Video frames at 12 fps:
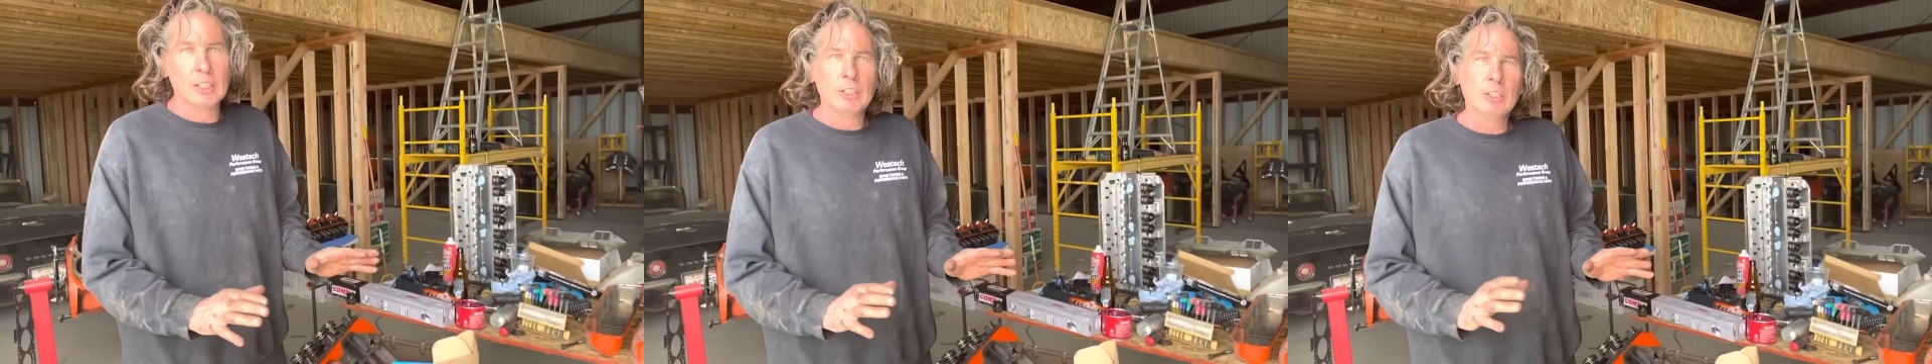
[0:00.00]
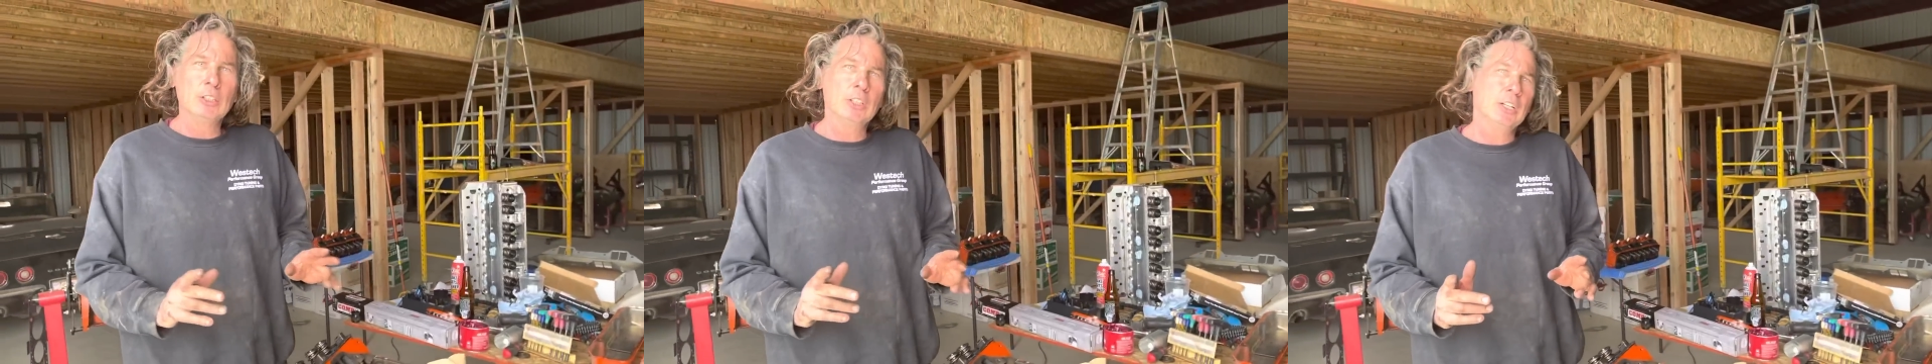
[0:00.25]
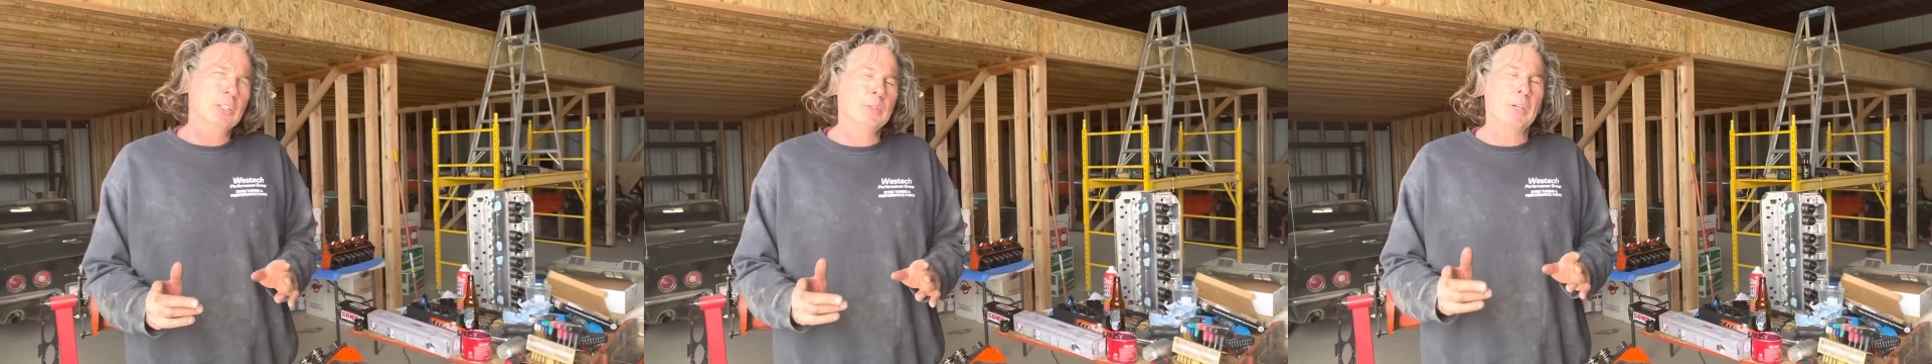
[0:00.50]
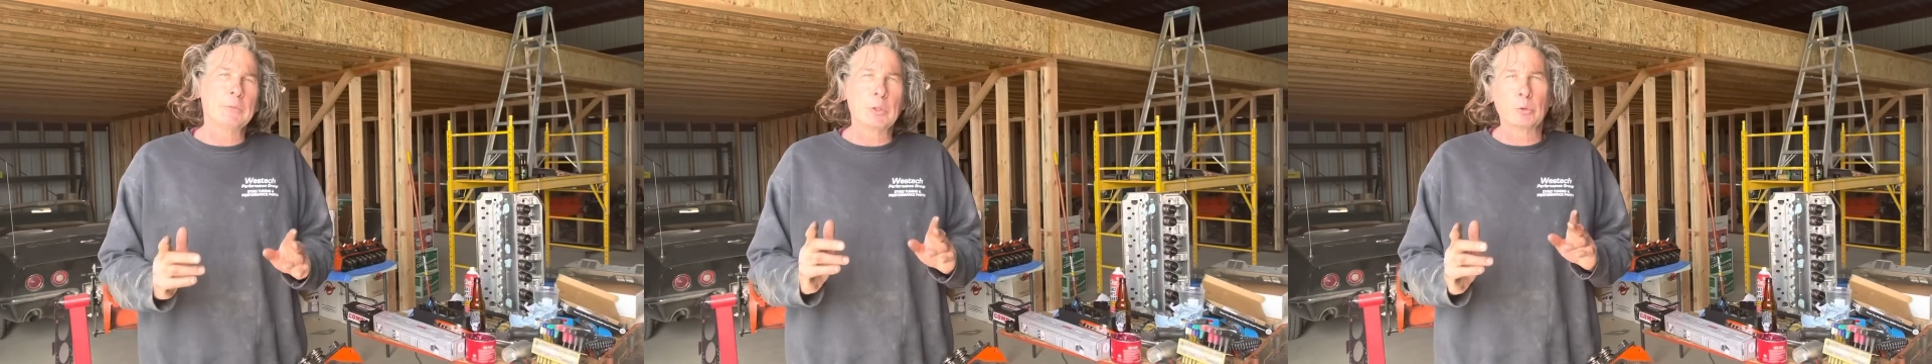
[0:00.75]
you know, if
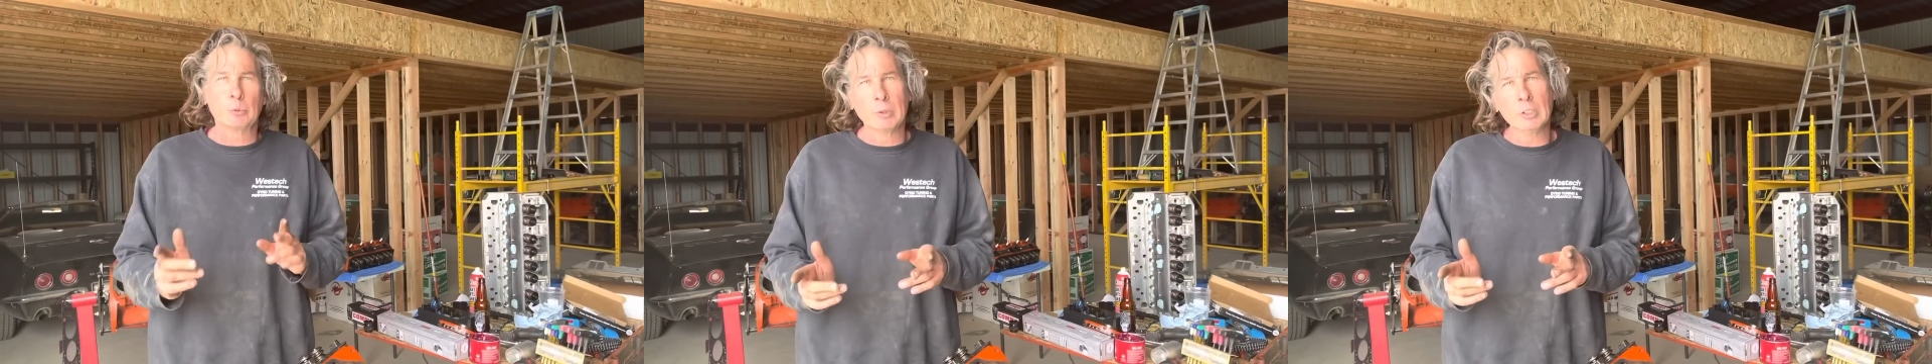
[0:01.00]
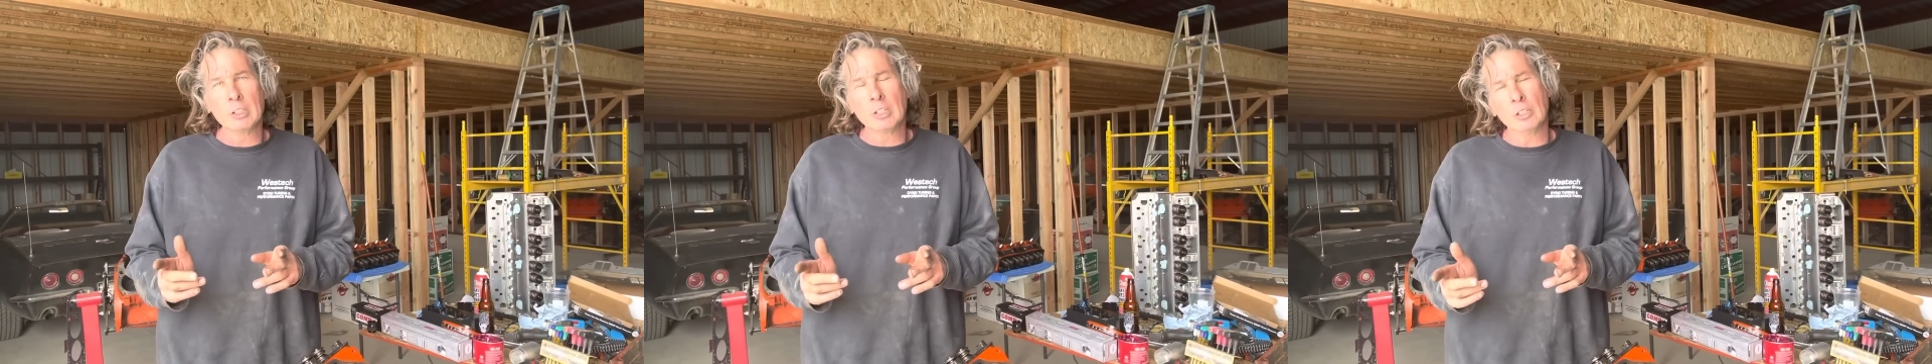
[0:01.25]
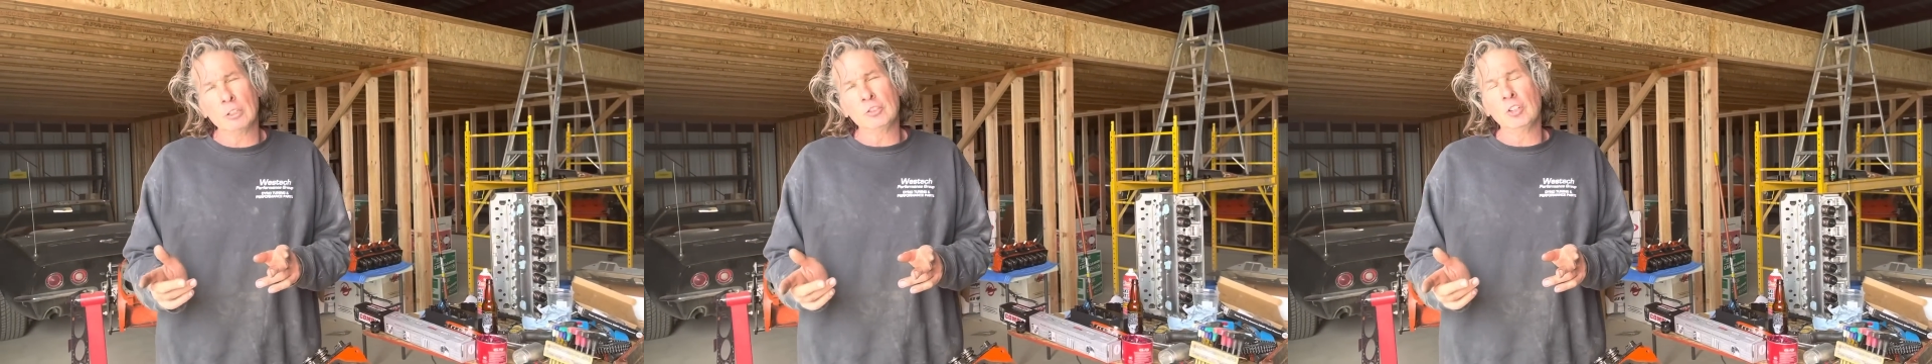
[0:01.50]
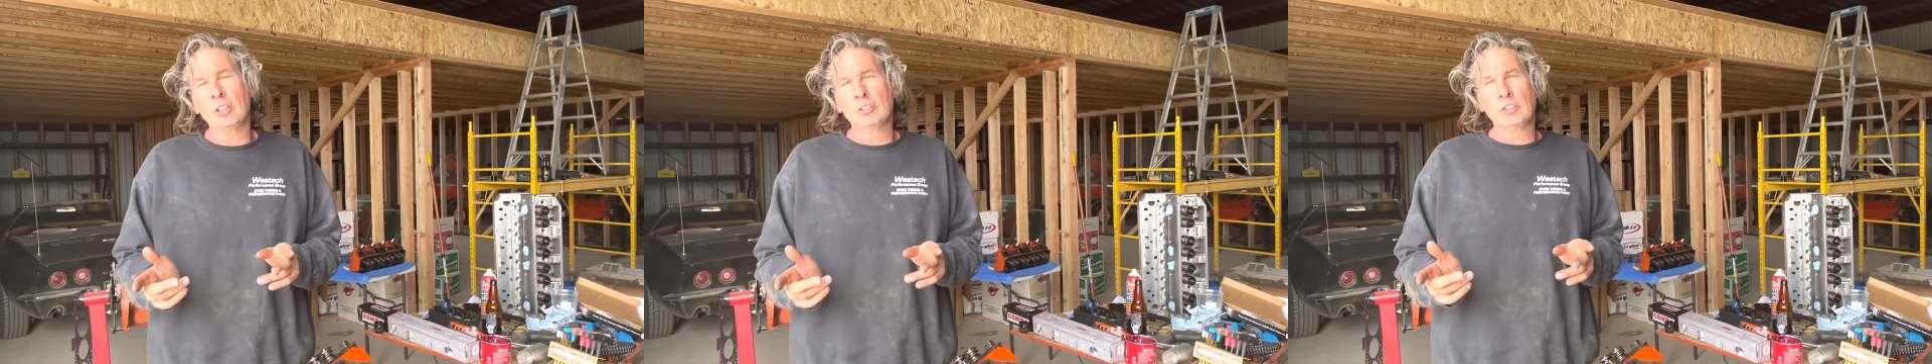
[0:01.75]
you're really
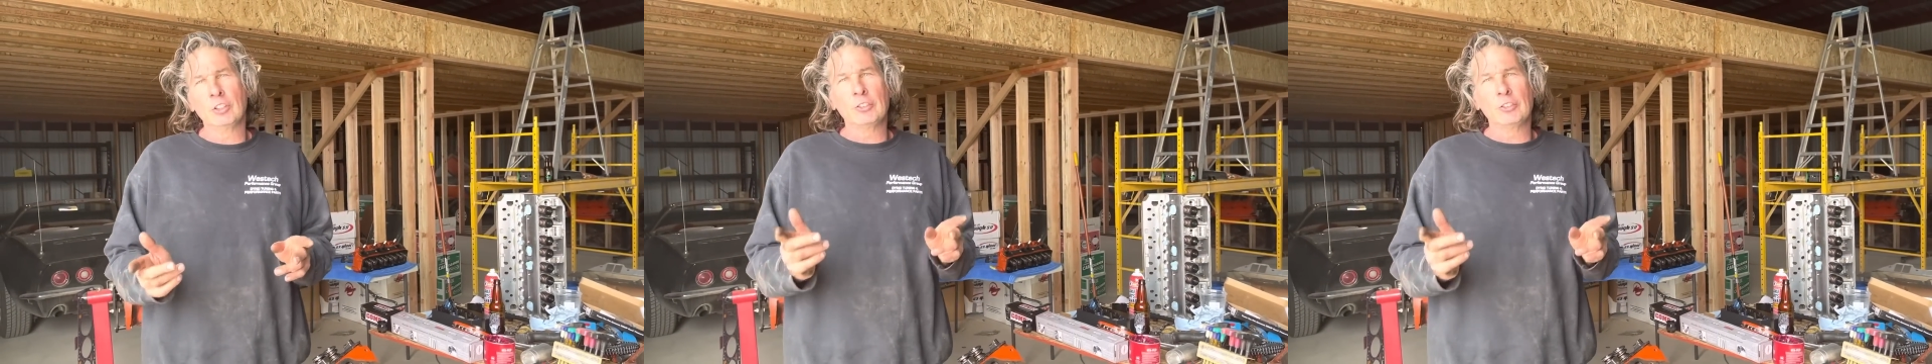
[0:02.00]
conscientious,